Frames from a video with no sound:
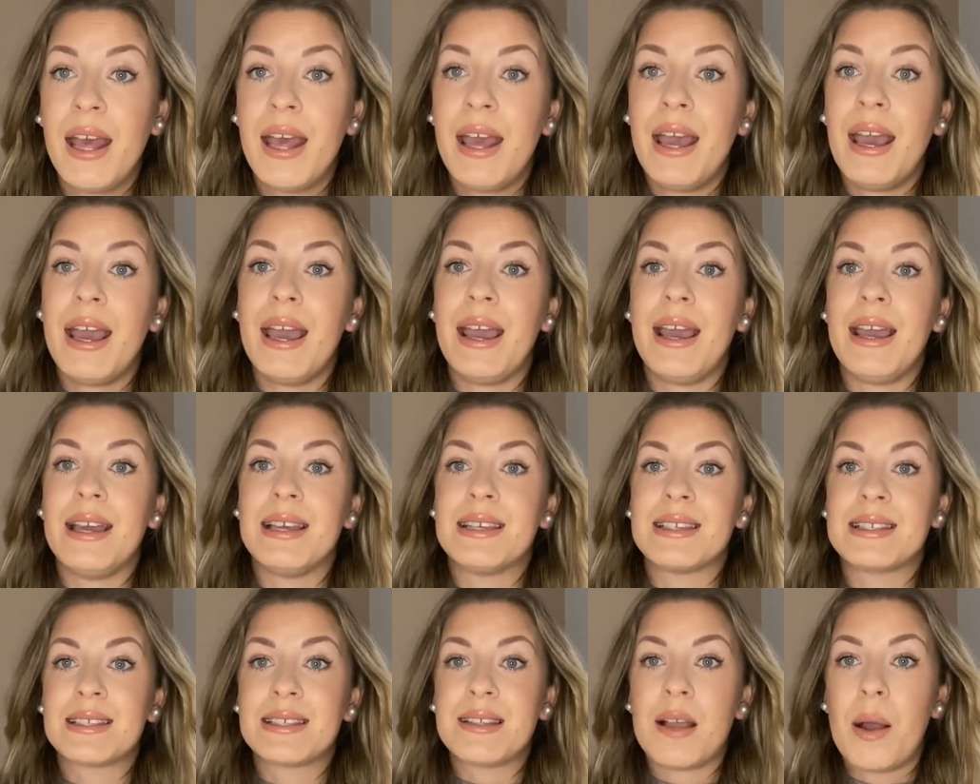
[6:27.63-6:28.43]

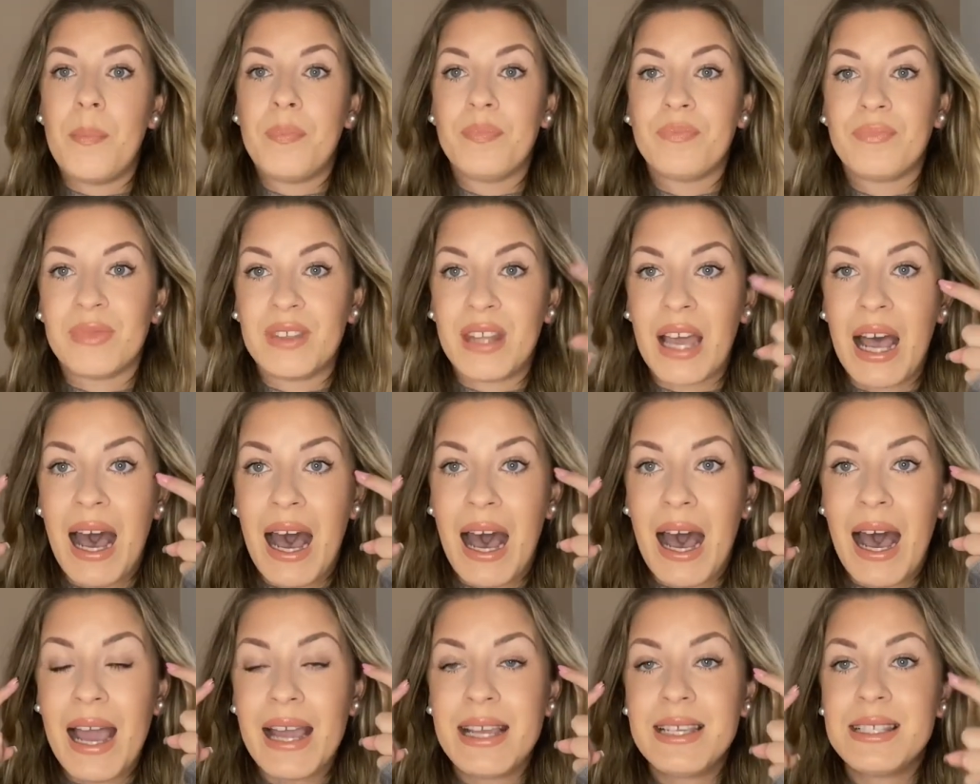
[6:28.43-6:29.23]
is the
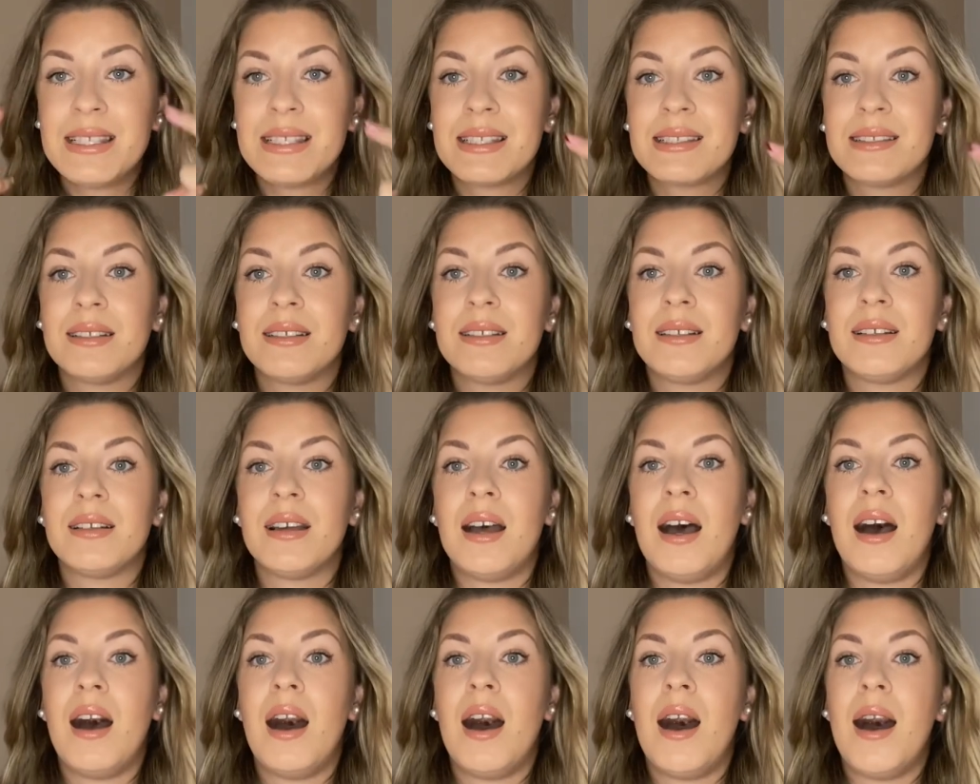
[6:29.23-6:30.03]
eyes,
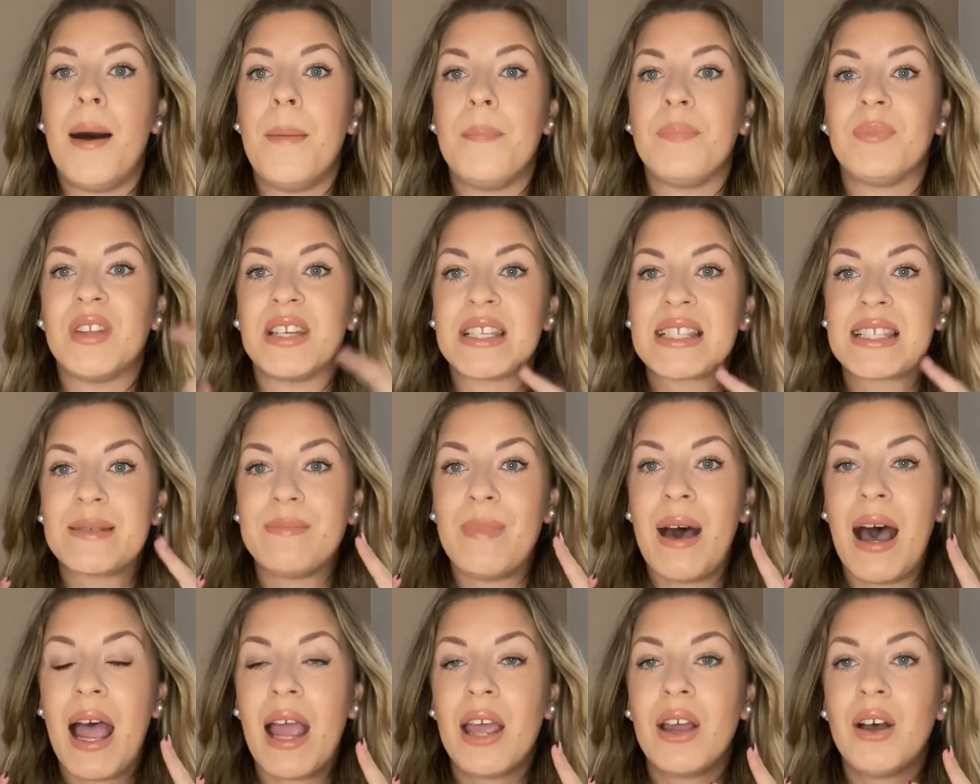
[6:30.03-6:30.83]
um, the
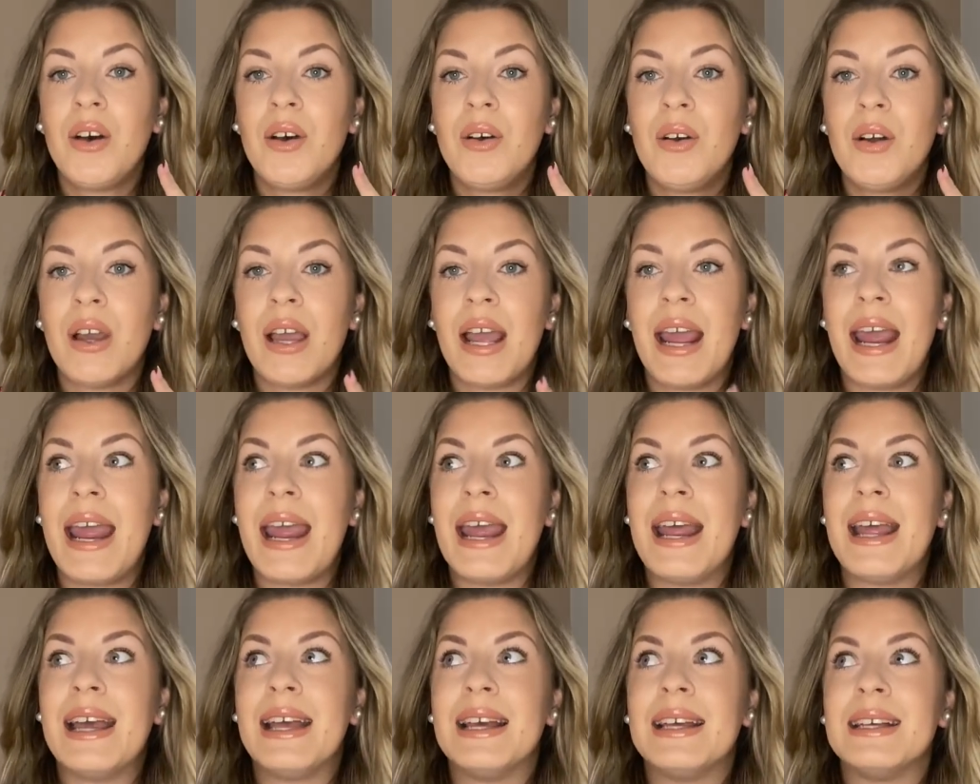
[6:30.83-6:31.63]
smile,
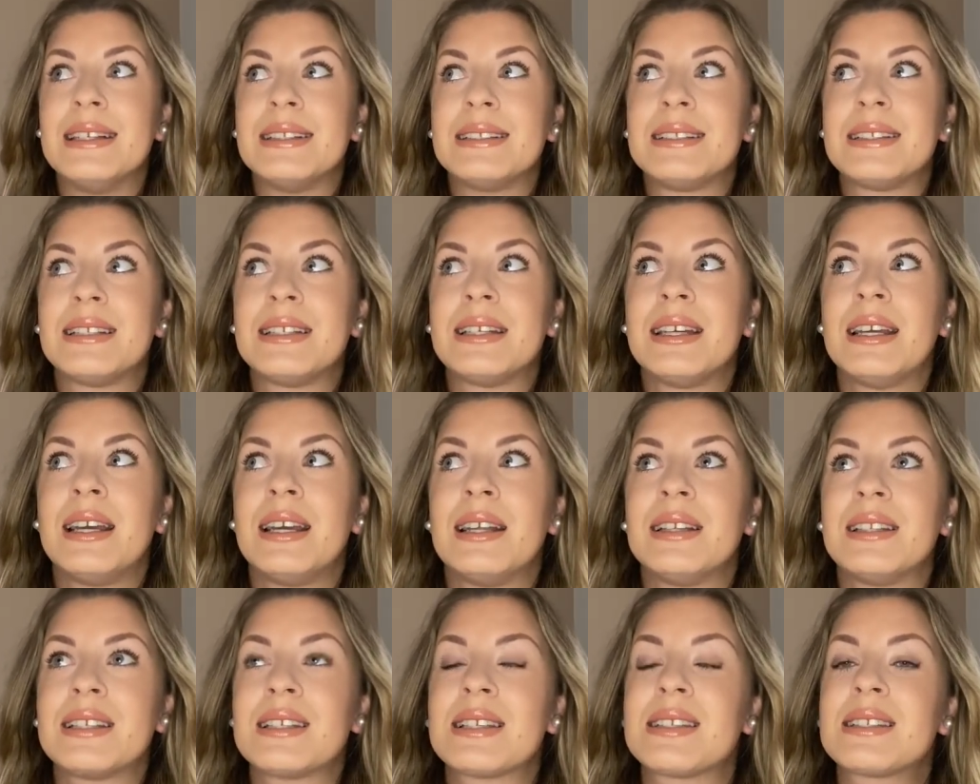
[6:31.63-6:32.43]
and
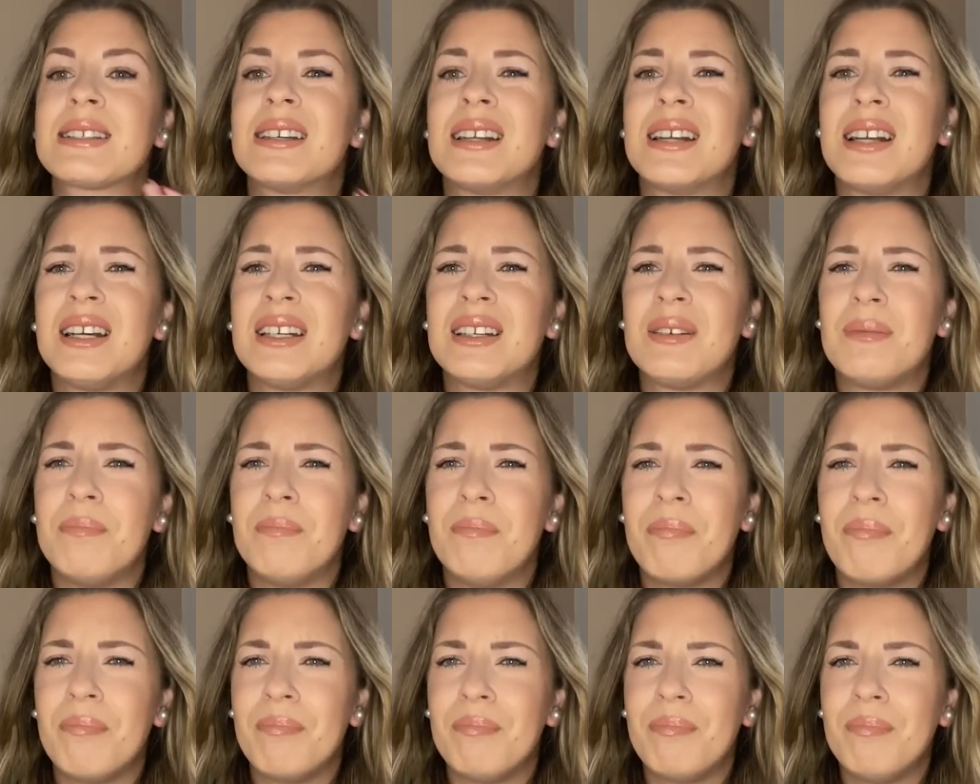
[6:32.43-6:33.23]
this is gonna
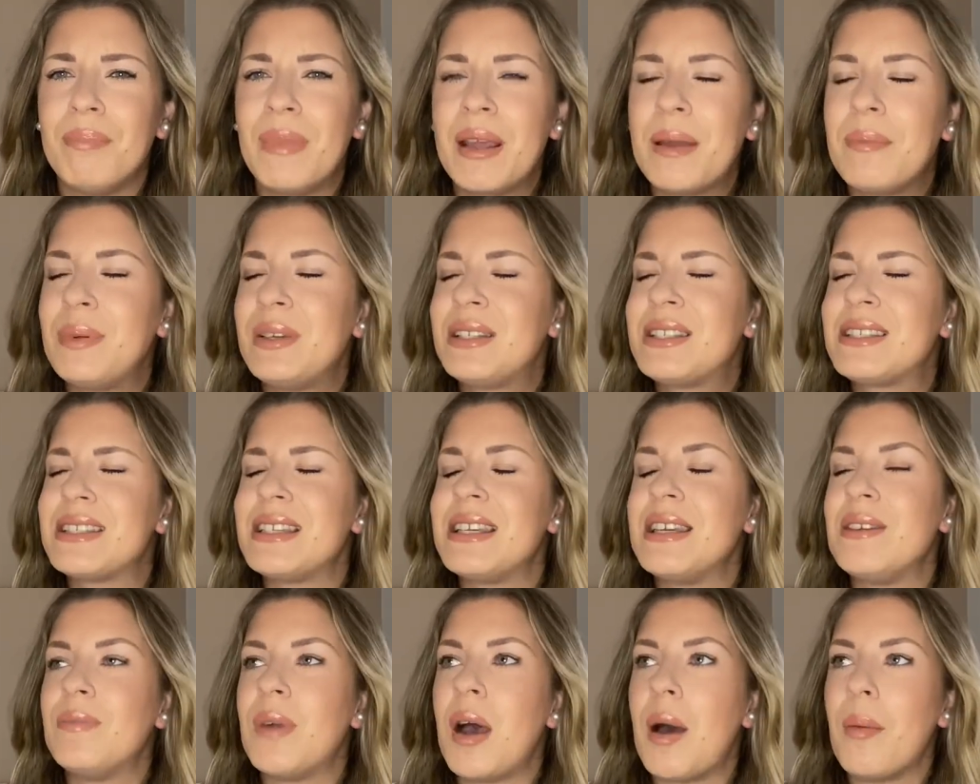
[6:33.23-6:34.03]
maybe
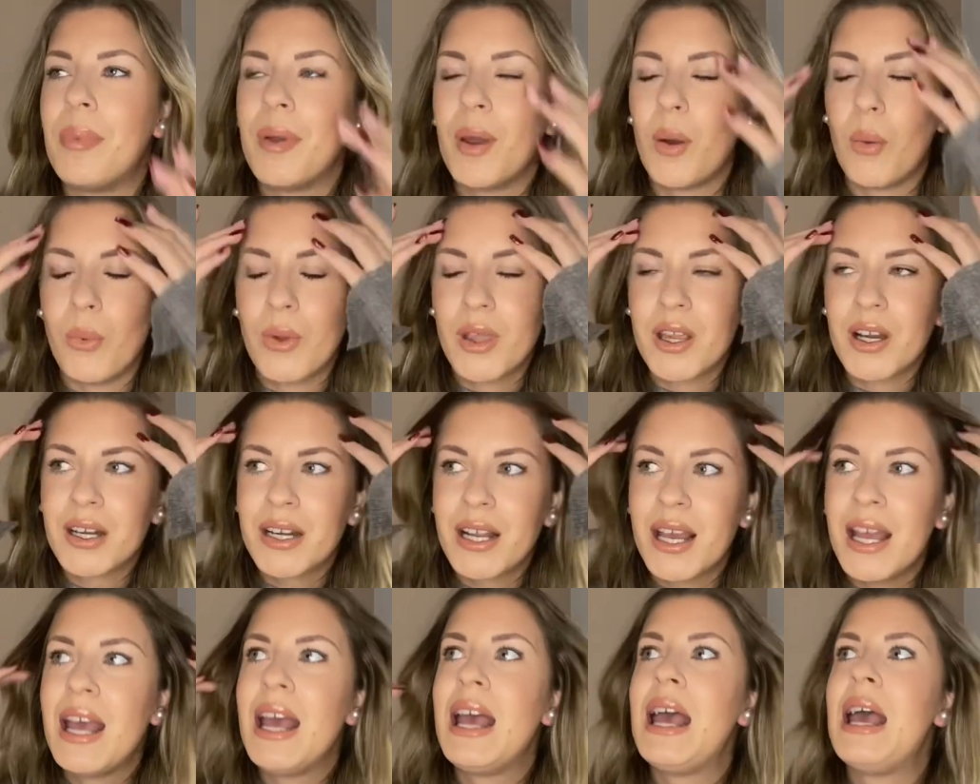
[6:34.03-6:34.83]
seem a bit weird,